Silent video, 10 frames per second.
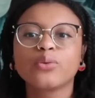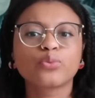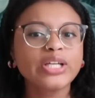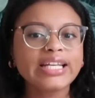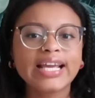
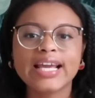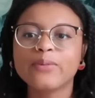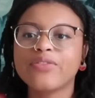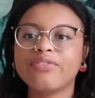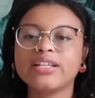
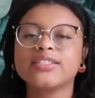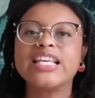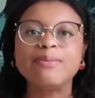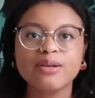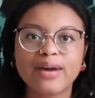reading, with things
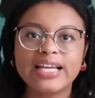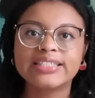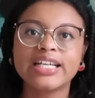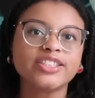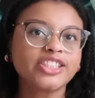keeping my
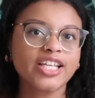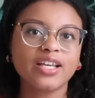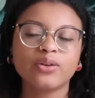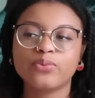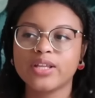
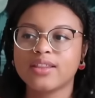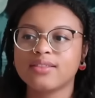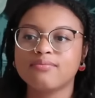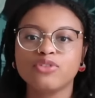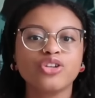attention, with,
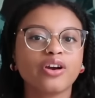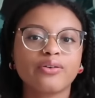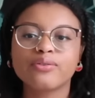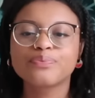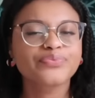you
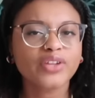know,